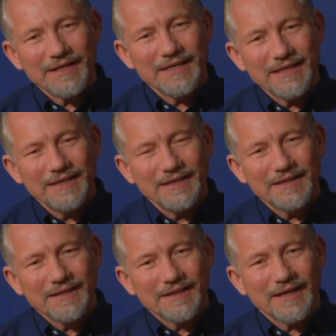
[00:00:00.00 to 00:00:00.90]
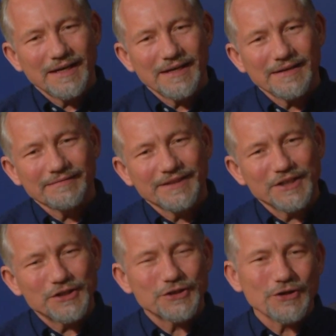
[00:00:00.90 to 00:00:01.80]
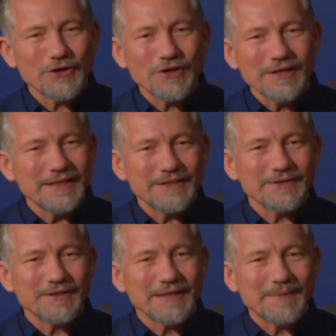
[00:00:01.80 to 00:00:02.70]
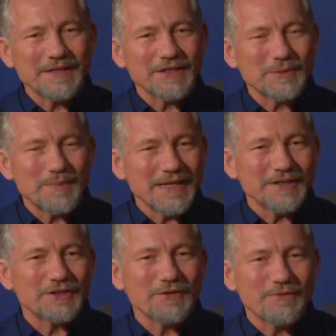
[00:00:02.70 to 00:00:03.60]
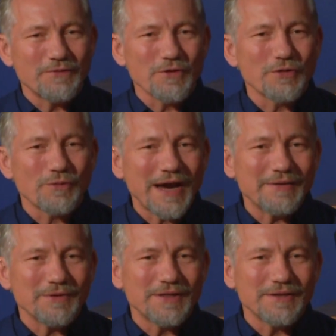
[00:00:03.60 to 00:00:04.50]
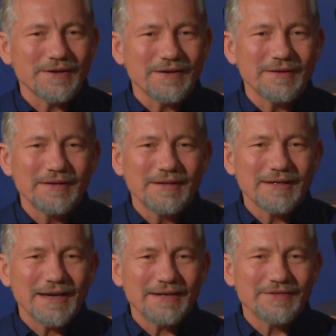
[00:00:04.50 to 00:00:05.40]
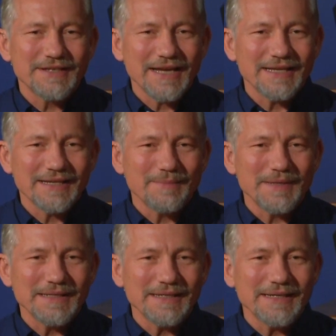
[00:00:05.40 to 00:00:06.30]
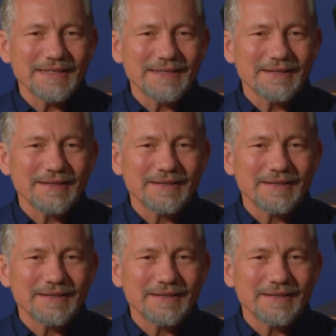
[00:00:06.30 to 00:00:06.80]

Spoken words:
any concerns, or just being so forthright with your kind of psychic abilities?